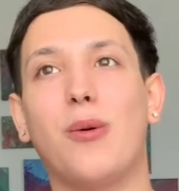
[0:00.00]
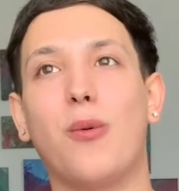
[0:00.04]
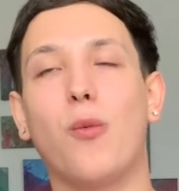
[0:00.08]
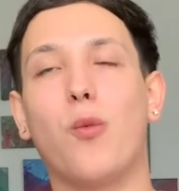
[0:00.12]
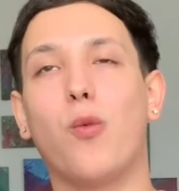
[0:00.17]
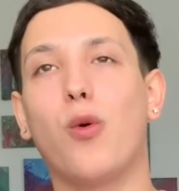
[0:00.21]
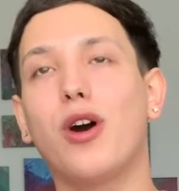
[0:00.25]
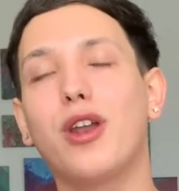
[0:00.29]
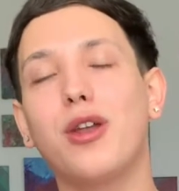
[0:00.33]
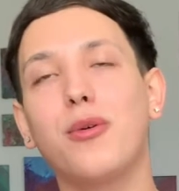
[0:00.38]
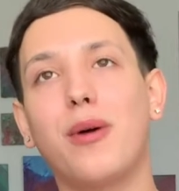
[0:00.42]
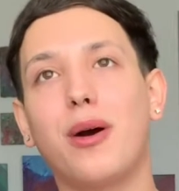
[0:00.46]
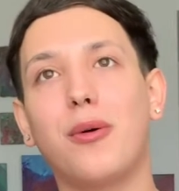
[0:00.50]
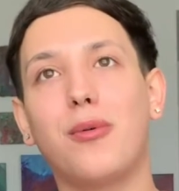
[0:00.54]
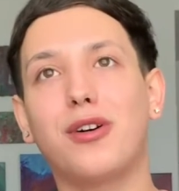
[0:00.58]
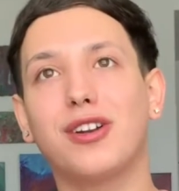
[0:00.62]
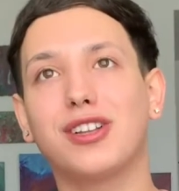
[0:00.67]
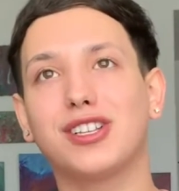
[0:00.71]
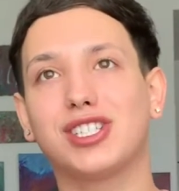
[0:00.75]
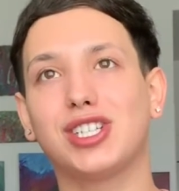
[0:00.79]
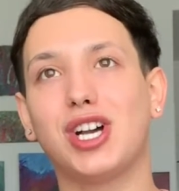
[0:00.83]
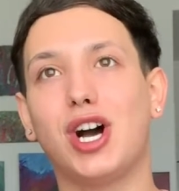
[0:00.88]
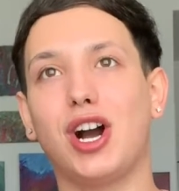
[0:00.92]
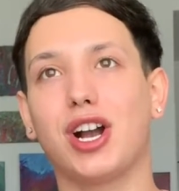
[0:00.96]
what do I
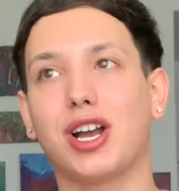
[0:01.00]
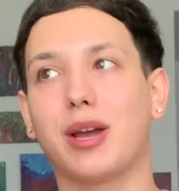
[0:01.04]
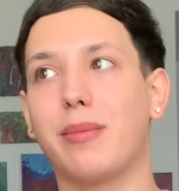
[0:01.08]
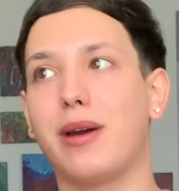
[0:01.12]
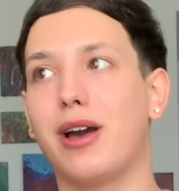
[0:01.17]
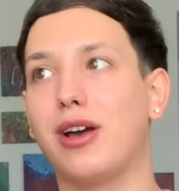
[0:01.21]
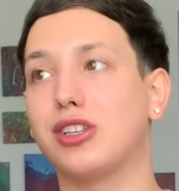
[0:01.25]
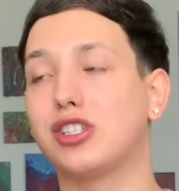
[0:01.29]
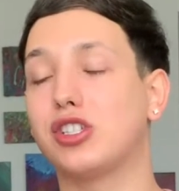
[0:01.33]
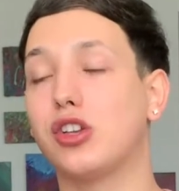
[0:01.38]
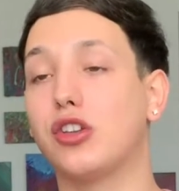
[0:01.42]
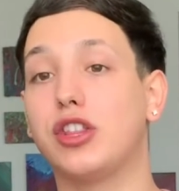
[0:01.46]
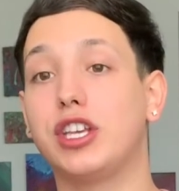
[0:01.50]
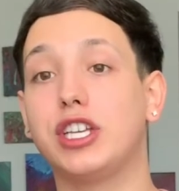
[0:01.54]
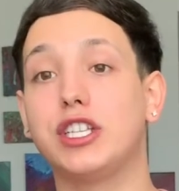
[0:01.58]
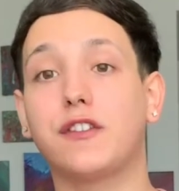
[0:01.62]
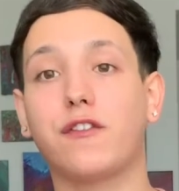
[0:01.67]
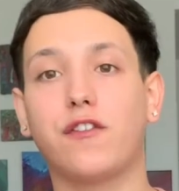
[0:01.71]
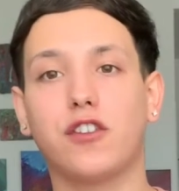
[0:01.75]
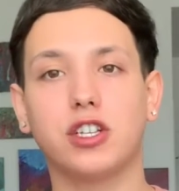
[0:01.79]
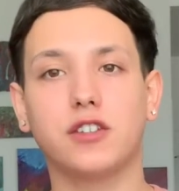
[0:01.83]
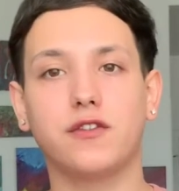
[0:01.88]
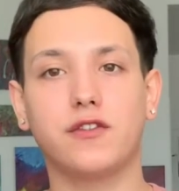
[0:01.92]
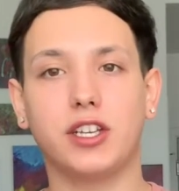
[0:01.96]
want to talk about? So this
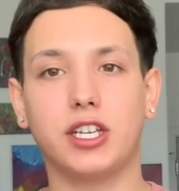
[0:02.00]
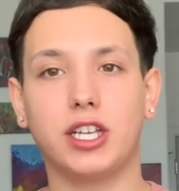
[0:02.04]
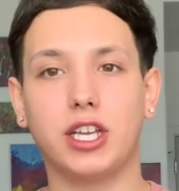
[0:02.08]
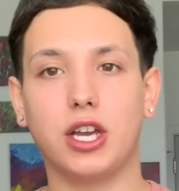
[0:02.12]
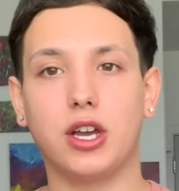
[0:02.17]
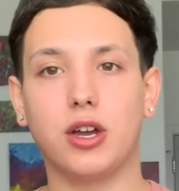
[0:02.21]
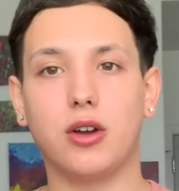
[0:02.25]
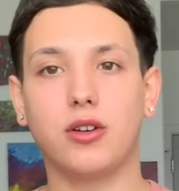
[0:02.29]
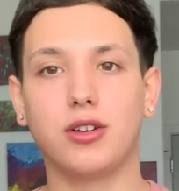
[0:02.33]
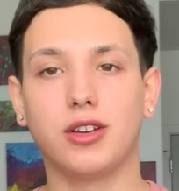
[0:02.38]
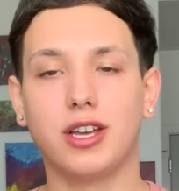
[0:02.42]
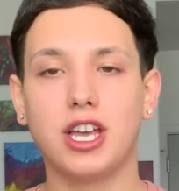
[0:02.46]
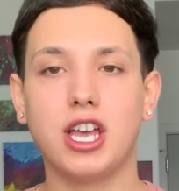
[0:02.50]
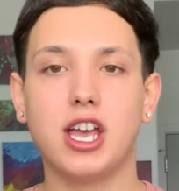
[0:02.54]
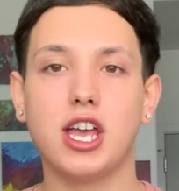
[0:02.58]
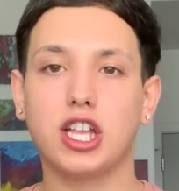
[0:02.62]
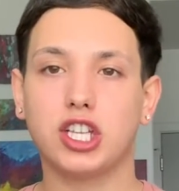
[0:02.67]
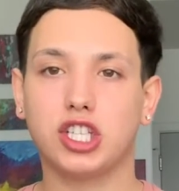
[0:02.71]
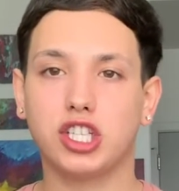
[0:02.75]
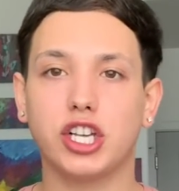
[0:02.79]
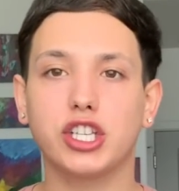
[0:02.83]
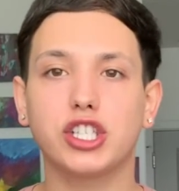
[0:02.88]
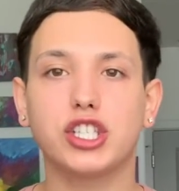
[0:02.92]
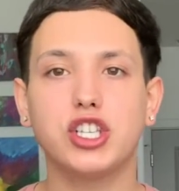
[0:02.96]
first video,
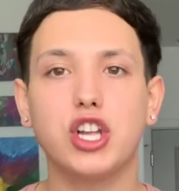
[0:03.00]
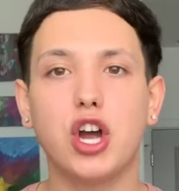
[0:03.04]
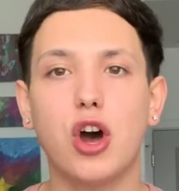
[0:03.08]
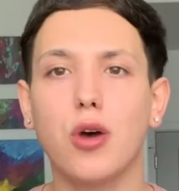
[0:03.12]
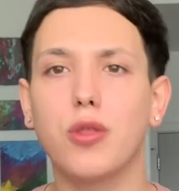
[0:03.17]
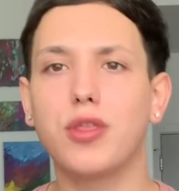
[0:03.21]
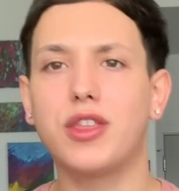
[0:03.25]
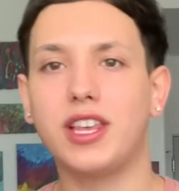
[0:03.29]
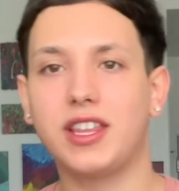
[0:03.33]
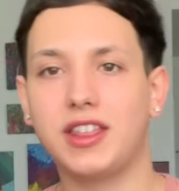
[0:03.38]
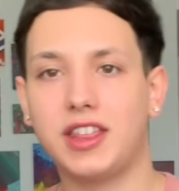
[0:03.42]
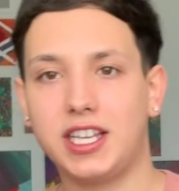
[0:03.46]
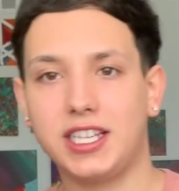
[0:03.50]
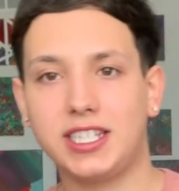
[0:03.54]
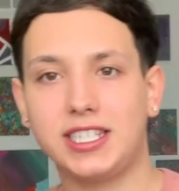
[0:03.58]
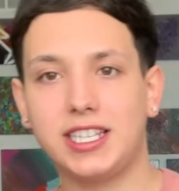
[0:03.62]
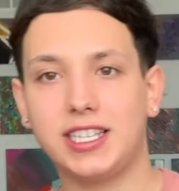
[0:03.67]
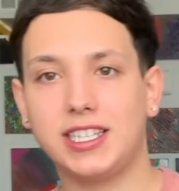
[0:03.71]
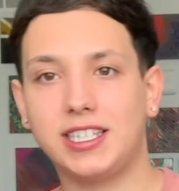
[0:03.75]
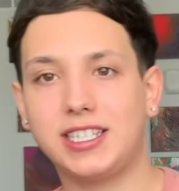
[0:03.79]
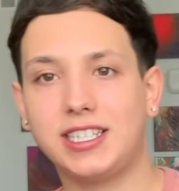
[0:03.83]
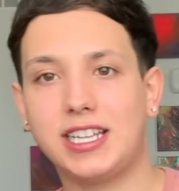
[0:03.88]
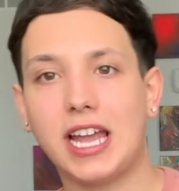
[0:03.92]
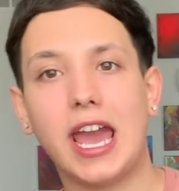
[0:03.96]
just know that this
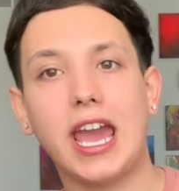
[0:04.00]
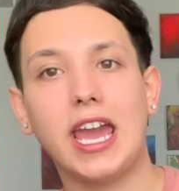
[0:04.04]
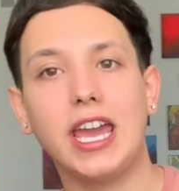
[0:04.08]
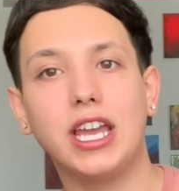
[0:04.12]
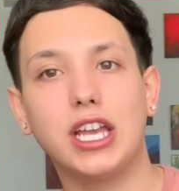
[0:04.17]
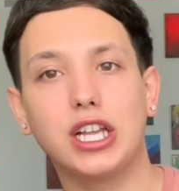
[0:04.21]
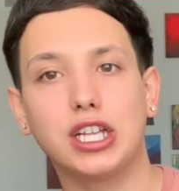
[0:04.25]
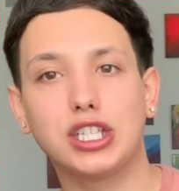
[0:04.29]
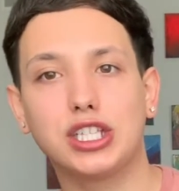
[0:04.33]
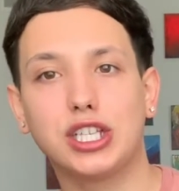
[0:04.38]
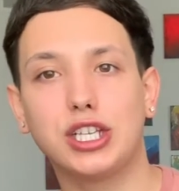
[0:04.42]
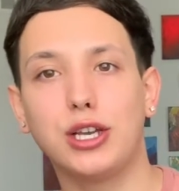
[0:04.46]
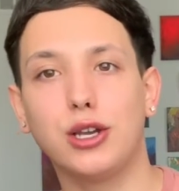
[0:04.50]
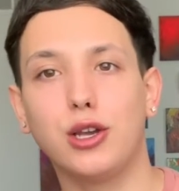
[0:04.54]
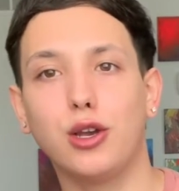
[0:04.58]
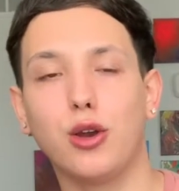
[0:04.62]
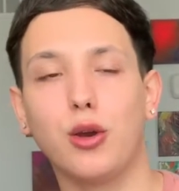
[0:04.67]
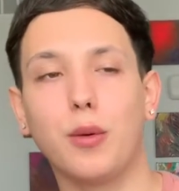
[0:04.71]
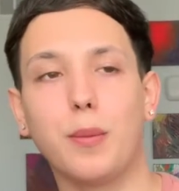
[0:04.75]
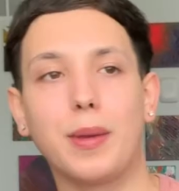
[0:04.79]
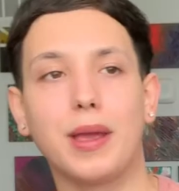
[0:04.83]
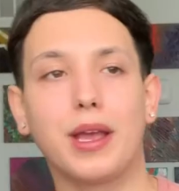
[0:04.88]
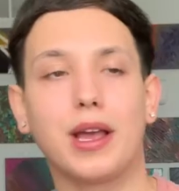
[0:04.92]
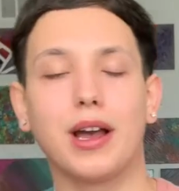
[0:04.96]
is take
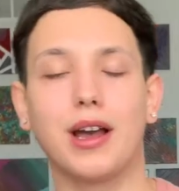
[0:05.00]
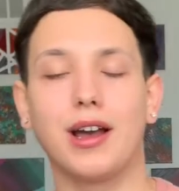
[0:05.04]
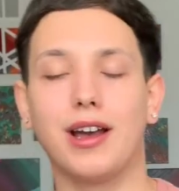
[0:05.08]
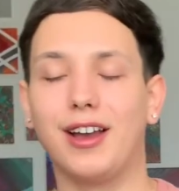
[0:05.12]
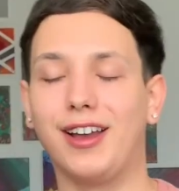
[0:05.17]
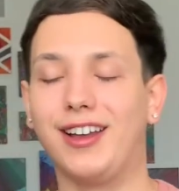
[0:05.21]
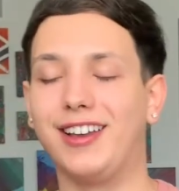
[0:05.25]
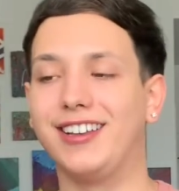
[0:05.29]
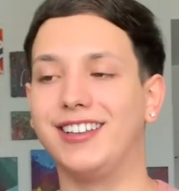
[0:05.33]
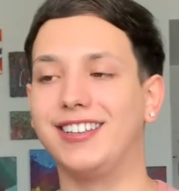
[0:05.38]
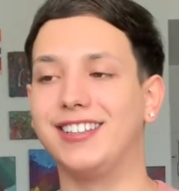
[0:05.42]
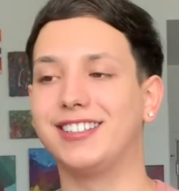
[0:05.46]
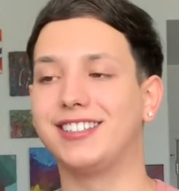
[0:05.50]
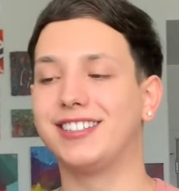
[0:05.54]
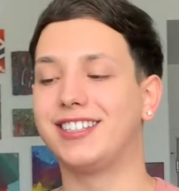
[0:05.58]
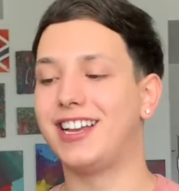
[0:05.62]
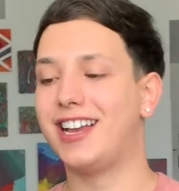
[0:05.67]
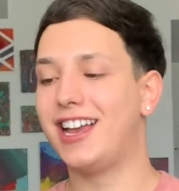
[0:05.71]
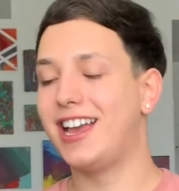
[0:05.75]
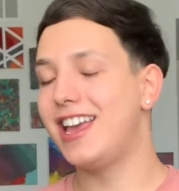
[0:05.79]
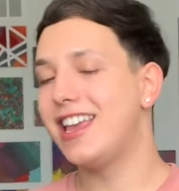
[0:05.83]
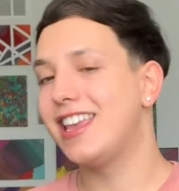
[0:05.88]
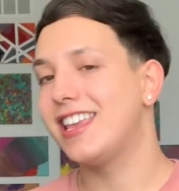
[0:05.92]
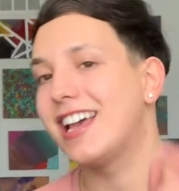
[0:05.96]
two because
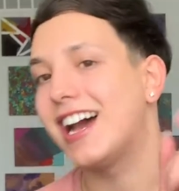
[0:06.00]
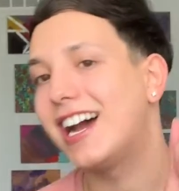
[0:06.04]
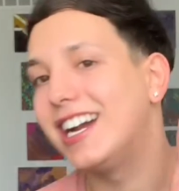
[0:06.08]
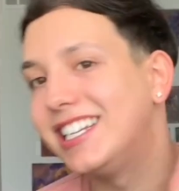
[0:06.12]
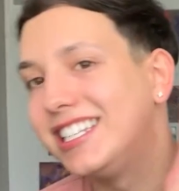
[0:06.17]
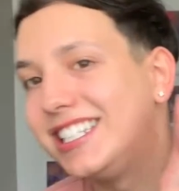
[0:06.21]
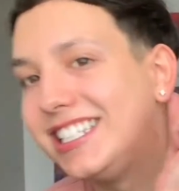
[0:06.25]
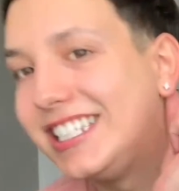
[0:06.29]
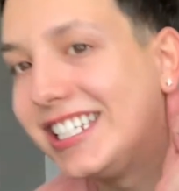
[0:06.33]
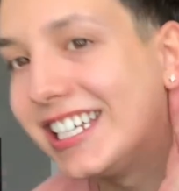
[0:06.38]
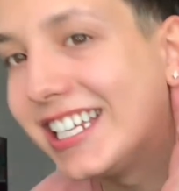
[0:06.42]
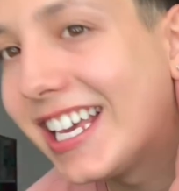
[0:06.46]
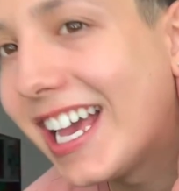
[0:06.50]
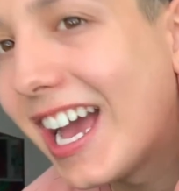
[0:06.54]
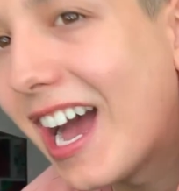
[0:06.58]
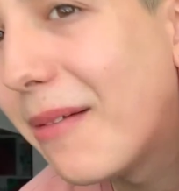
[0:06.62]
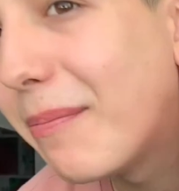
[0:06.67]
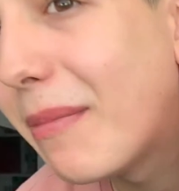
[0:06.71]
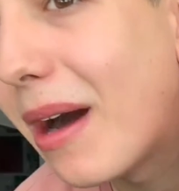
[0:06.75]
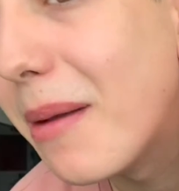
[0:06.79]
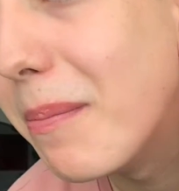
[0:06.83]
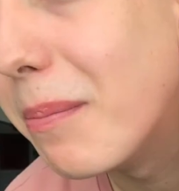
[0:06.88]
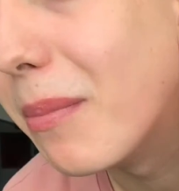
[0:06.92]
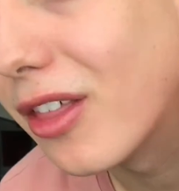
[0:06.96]
I didn't have
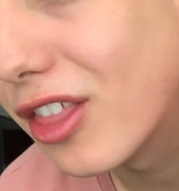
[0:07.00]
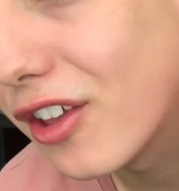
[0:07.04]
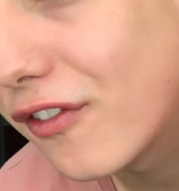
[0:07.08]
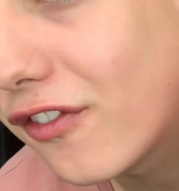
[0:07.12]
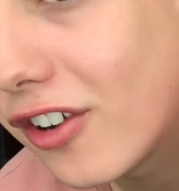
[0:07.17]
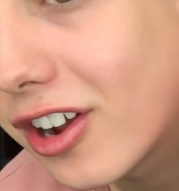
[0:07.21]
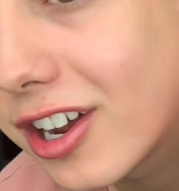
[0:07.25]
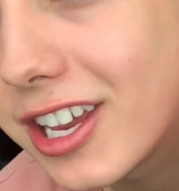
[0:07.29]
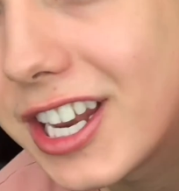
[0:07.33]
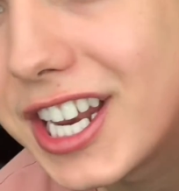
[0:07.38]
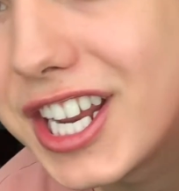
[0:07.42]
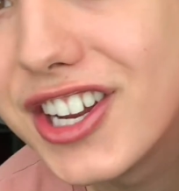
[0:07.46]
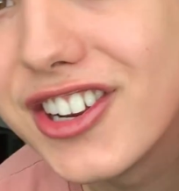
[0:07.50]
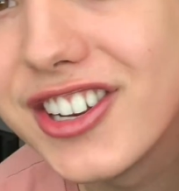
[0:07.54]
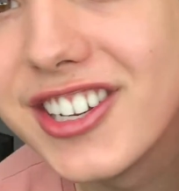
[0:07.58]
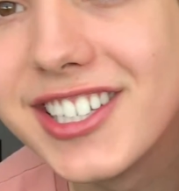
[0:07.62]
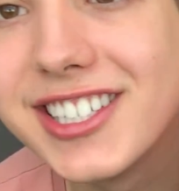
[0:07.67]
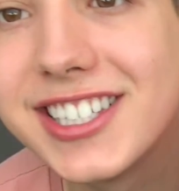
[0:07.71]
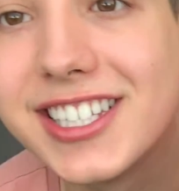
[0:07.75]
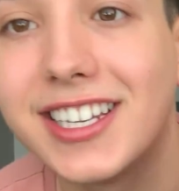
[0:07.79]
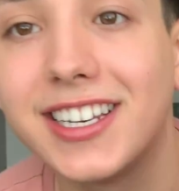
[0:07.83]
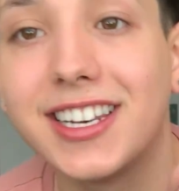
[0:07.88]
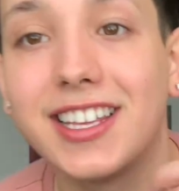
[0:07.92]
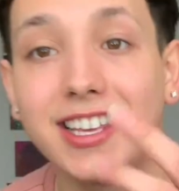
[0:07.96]
my motherfucking
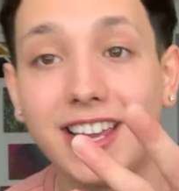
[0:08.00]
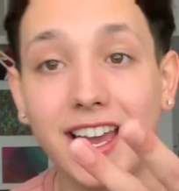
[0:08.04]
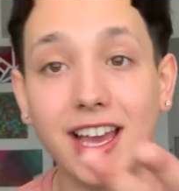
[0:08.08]
earrings in.